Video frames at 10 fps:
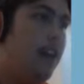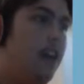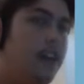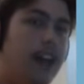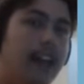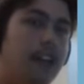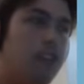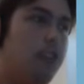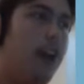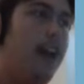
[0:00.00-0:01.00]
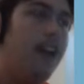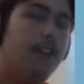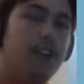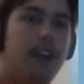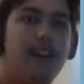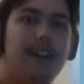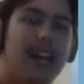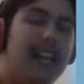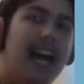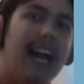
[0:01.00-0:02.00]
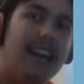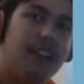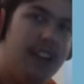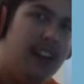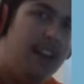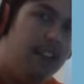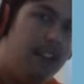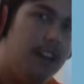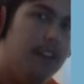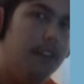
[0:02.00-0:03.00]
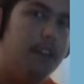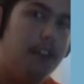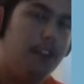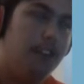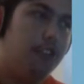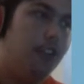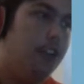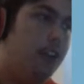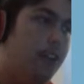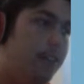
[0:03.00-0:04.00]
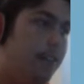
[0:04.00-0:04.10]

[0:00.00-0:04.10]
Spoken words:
Daily Trials did not exist until Dingy Jungle.